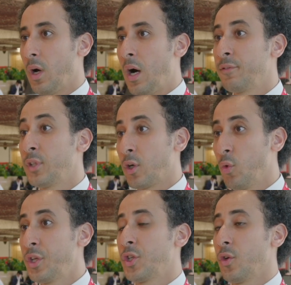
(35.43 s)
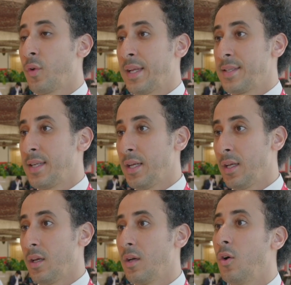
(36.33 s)
after which you can
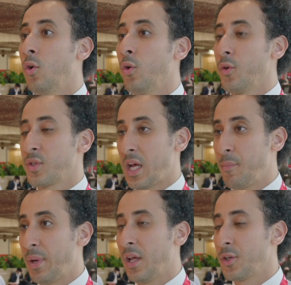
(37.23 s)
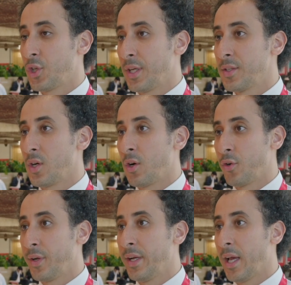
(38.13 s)
say, oh, those kappa light chains are
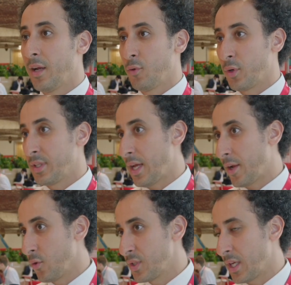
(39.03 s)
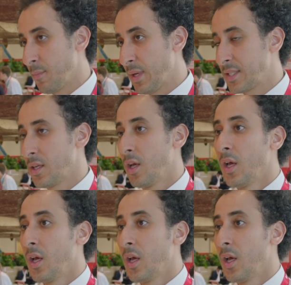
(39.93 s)
really helpful in diagnosing M S.